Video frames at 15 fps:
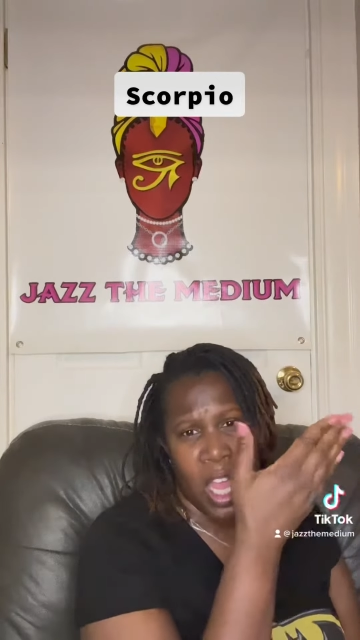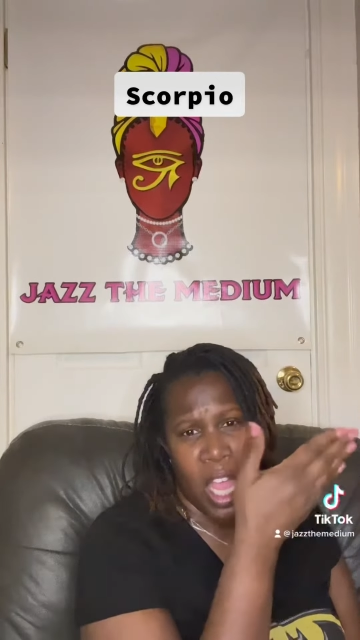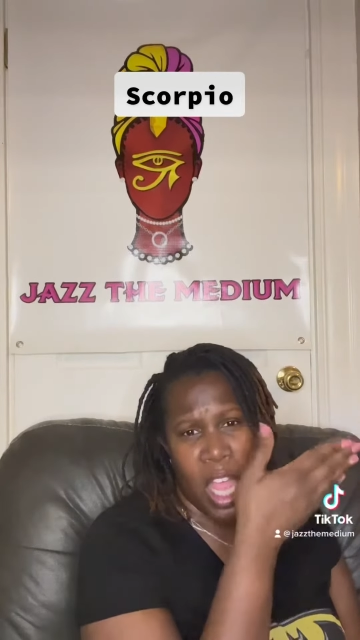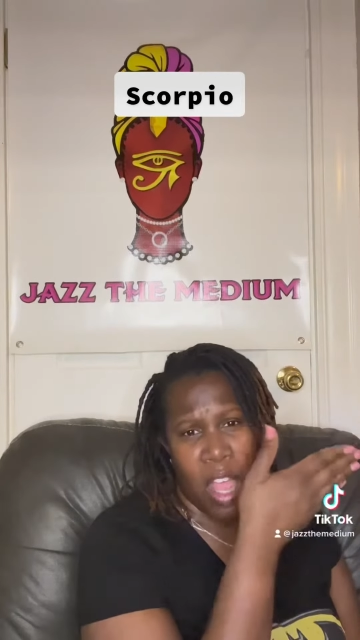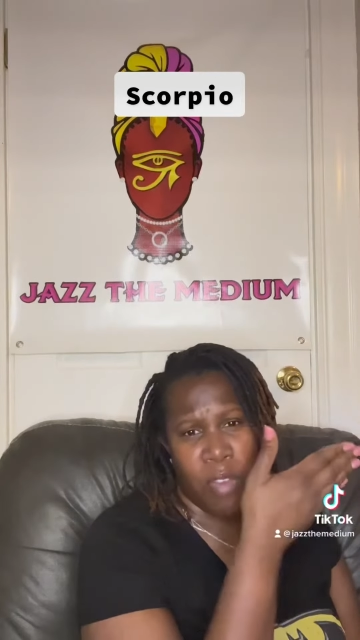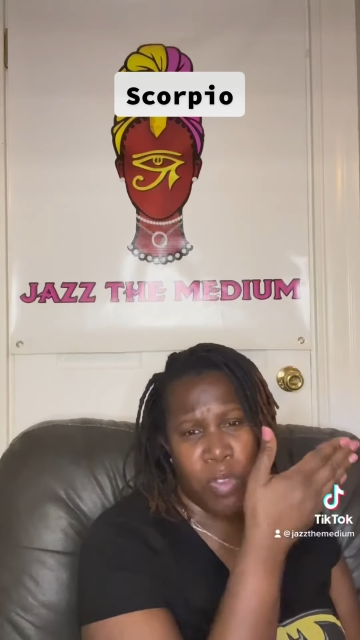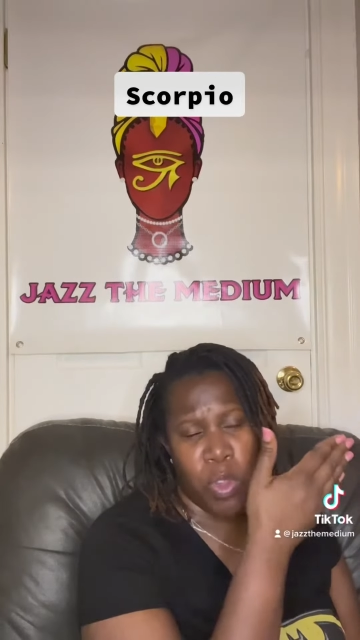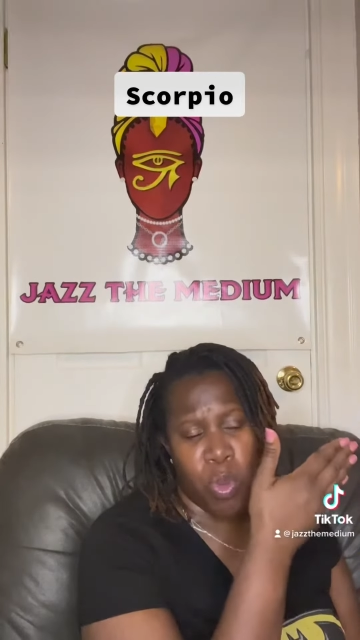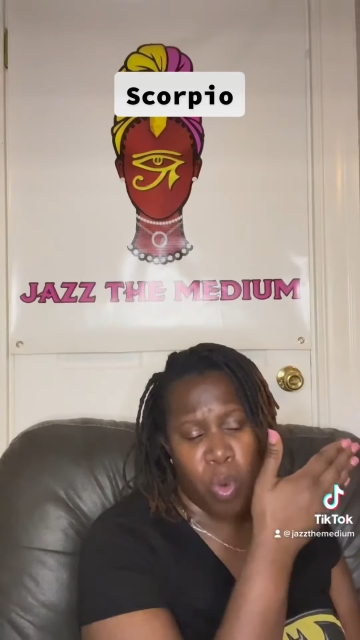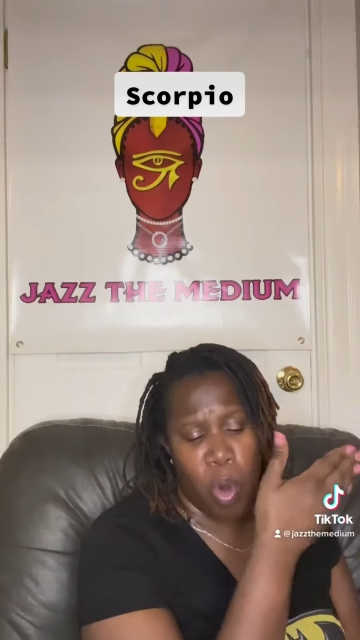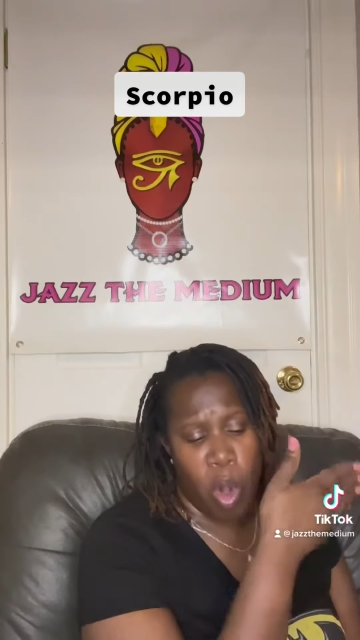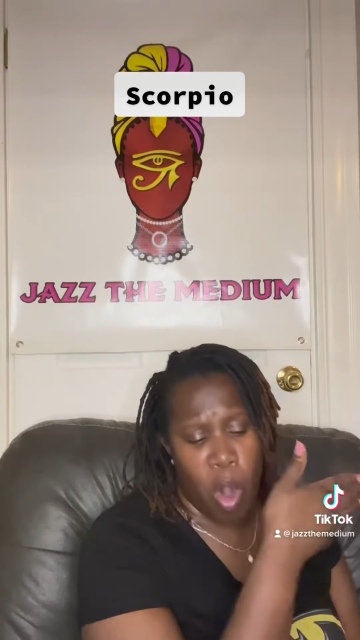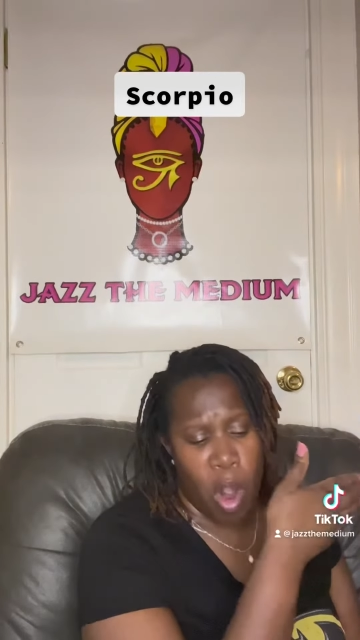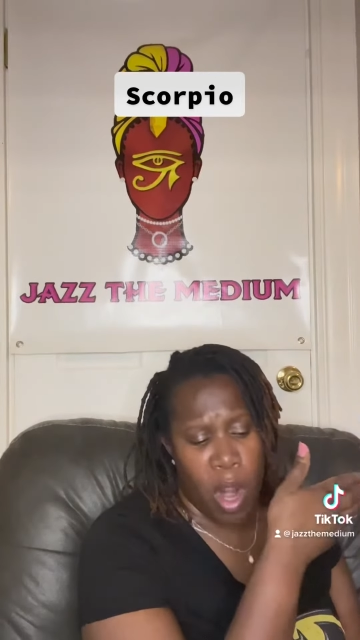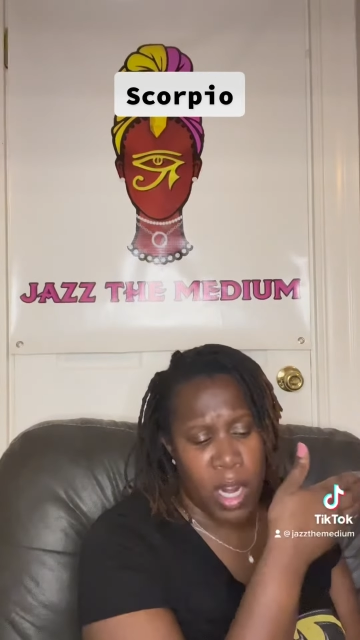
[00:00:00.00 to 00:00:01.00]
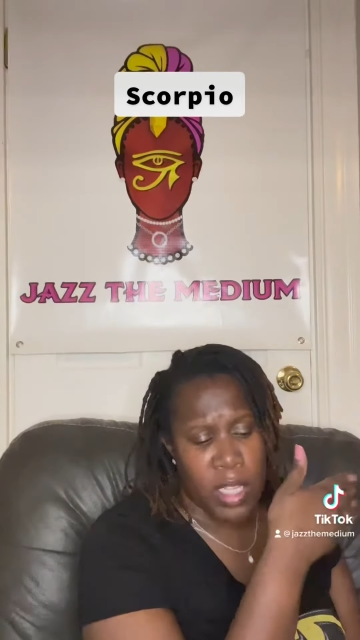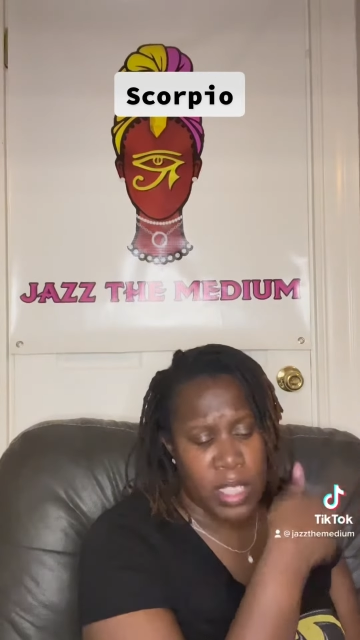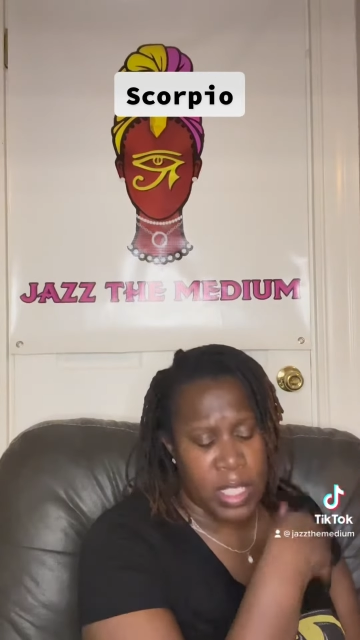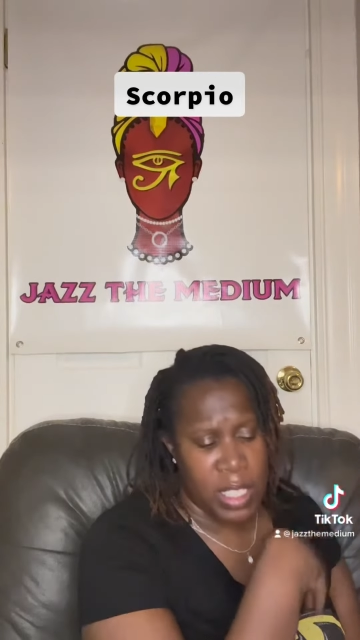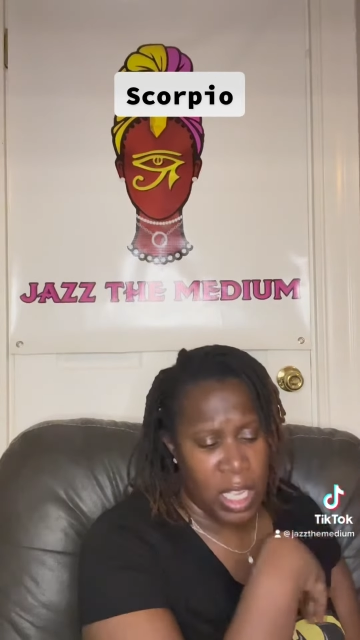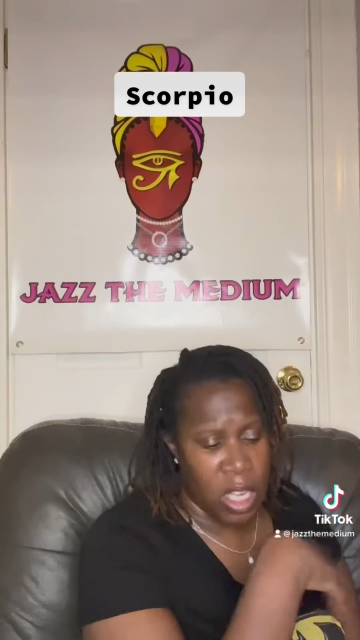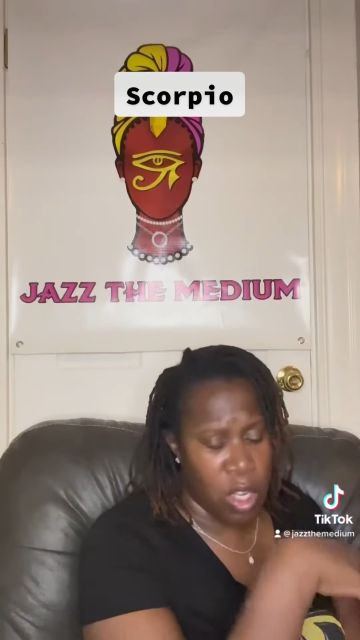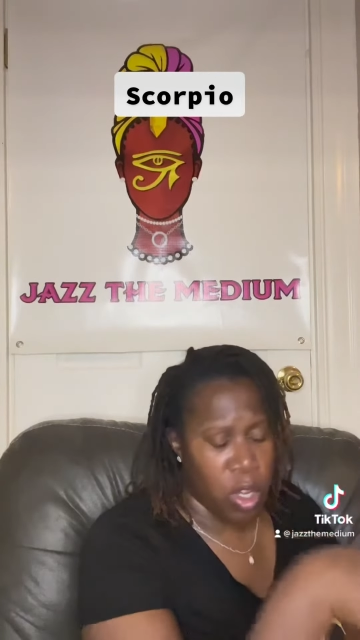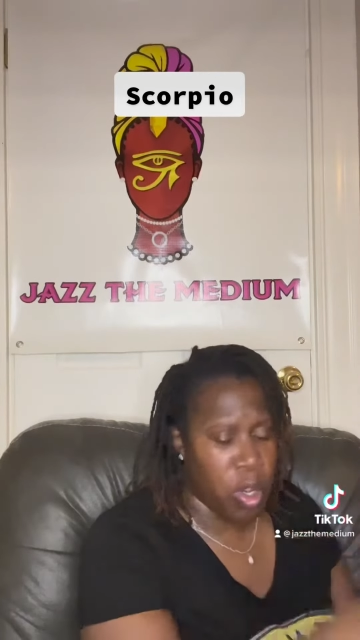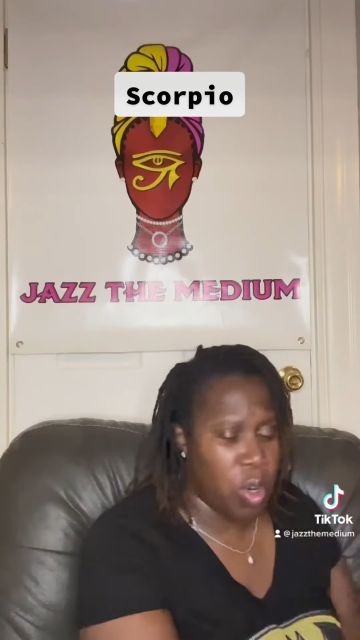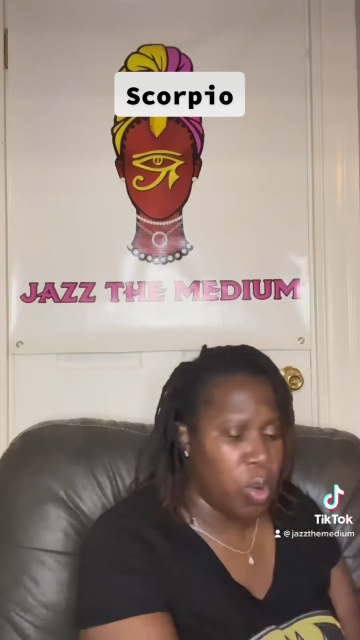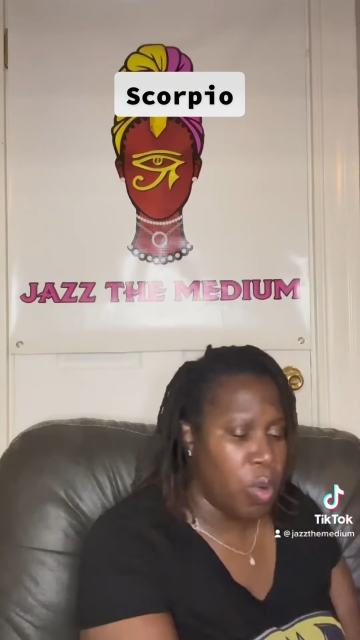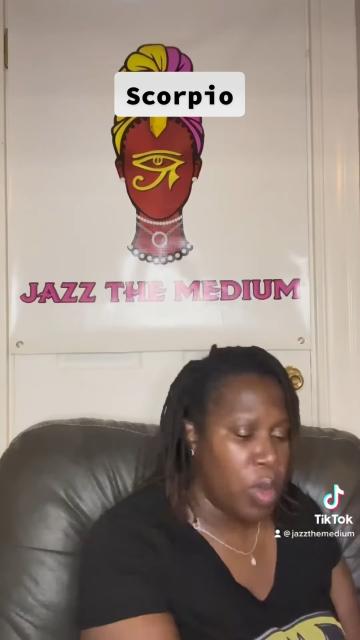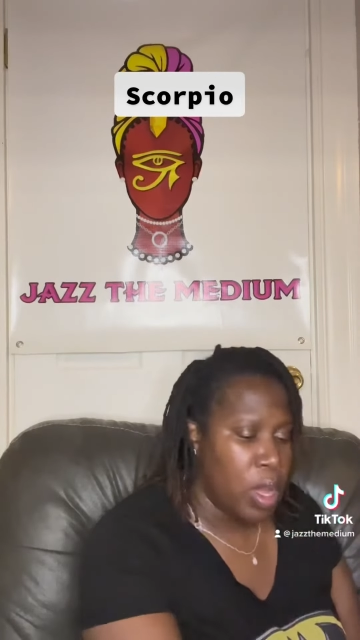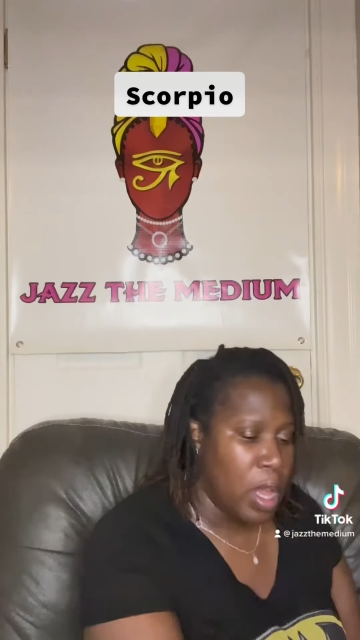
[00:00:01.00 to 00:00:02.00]
If you are
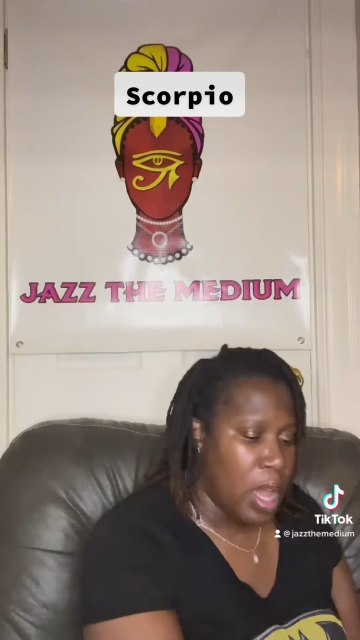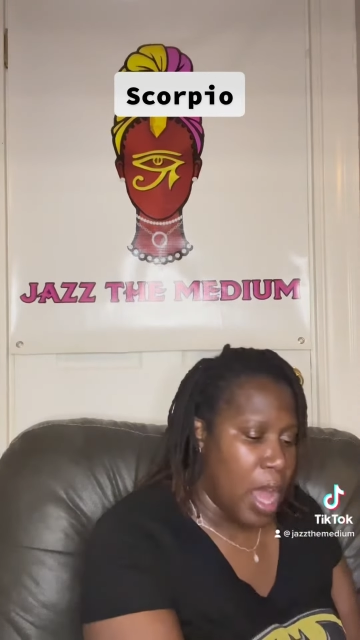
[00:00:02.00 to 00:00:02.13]
single,